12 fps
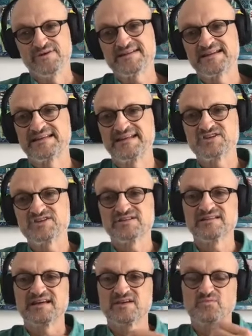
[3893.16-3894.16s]
in
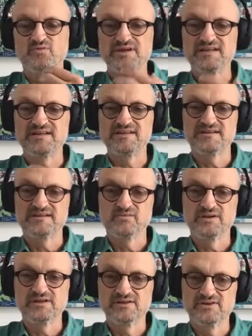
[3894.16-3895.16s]
recognition that
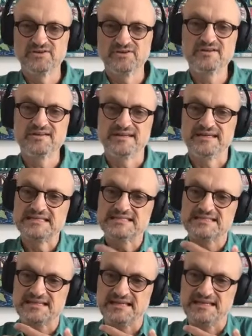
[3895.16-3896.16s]
we we learn
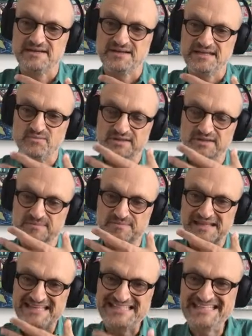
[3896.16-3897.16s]
things you know in,
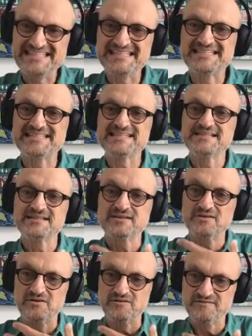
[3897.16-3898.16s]
the
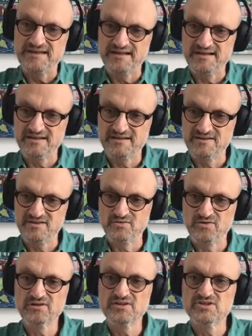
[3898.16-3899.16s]
plasticity of our
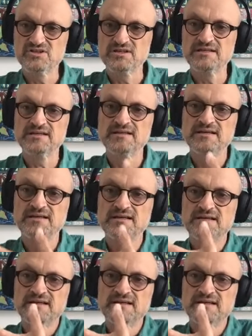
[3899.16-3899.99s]
neurology